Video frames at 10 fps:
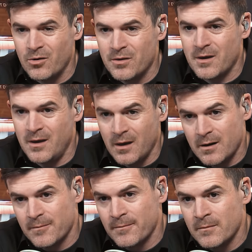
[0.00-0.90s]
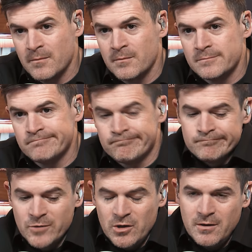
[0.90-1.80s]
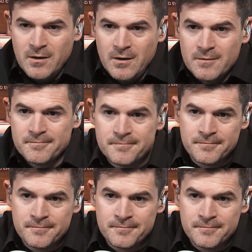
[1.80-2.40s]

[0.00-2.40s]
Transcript: You're the kid. You're the kid.